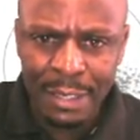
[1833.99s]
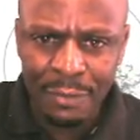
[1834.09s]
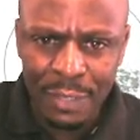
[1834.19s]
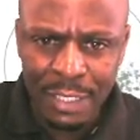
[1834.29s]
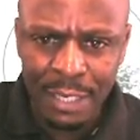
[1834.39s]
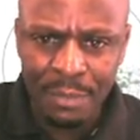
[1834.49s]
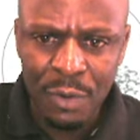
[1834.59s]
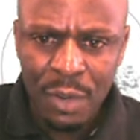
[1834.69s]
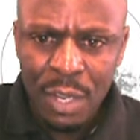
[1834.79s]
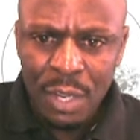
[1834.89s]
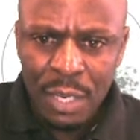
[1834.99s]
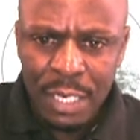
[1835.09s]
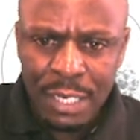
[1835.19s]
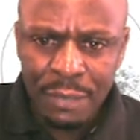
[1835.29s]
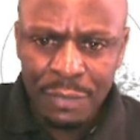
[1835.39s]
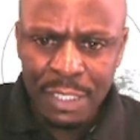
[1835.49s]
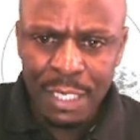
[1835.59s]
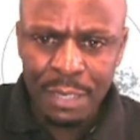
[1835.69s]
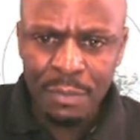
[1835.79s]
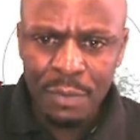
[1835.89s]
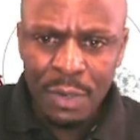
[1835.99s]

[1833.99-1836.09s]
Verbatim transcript: the first term in the first term